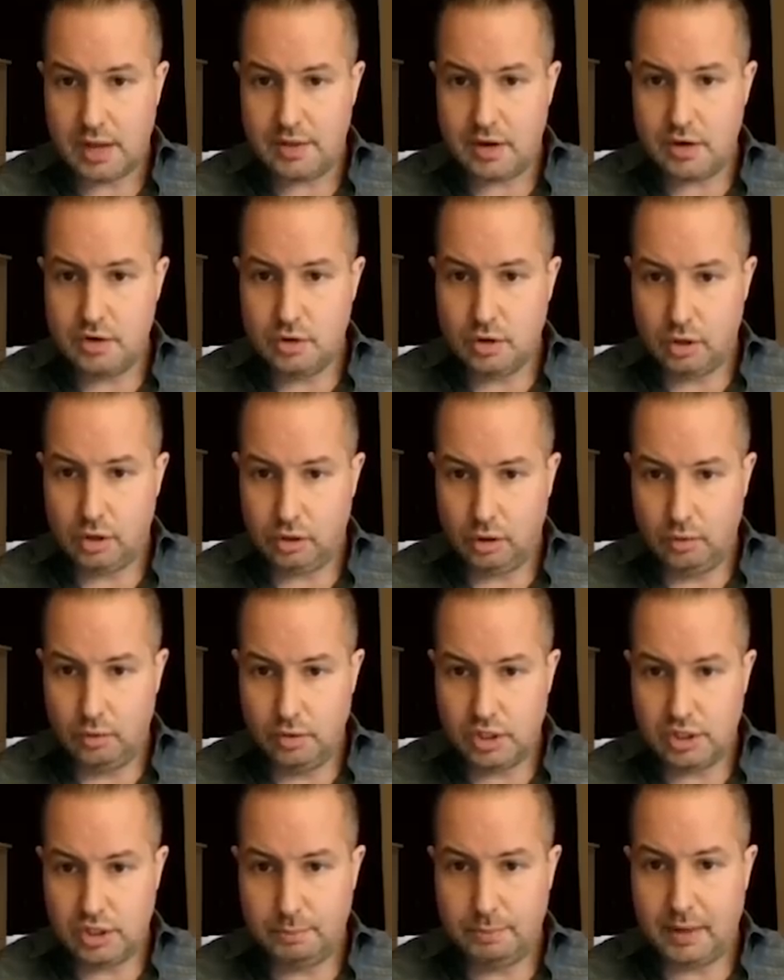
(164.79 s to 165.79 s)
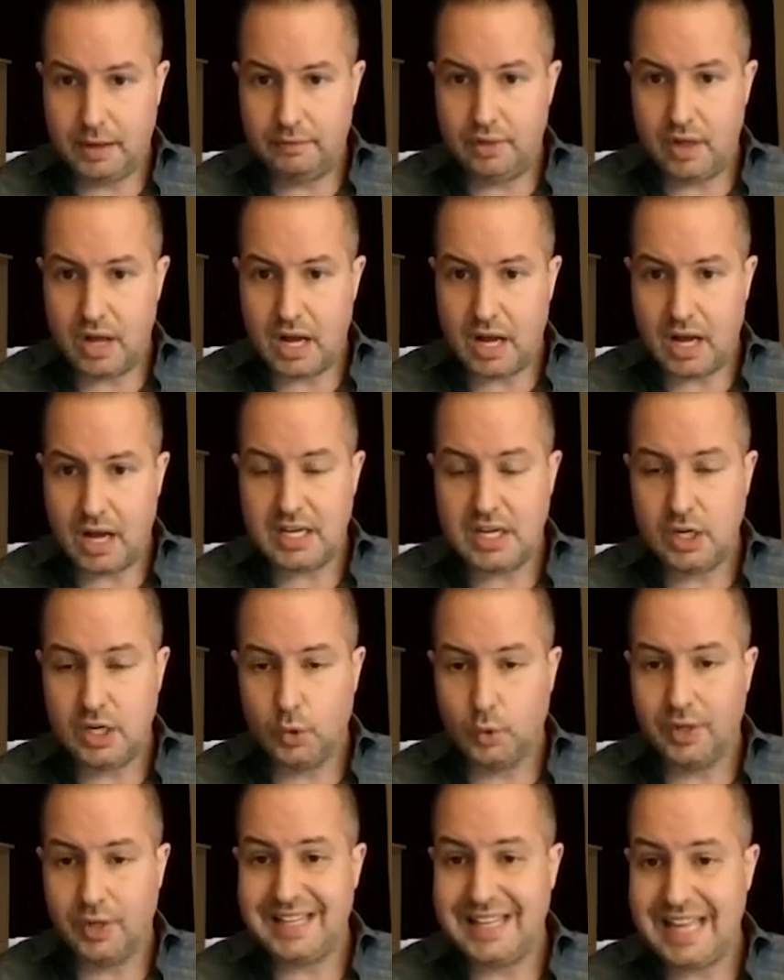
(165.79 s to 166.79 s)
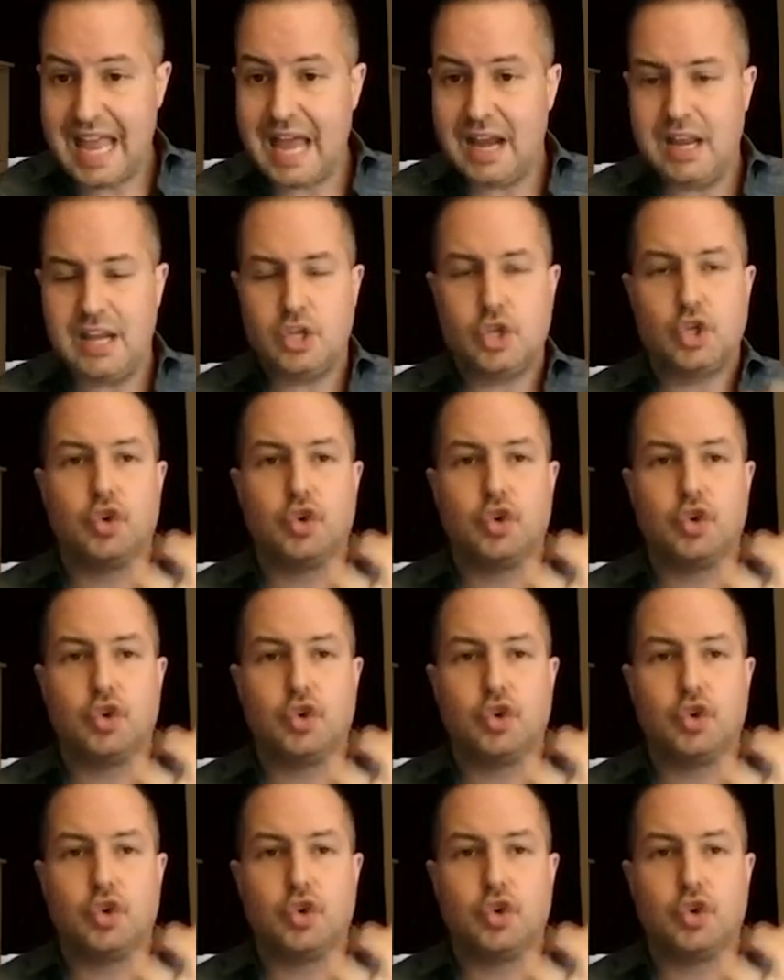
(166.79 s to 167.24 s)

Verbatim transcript: And then you closed above the high here again.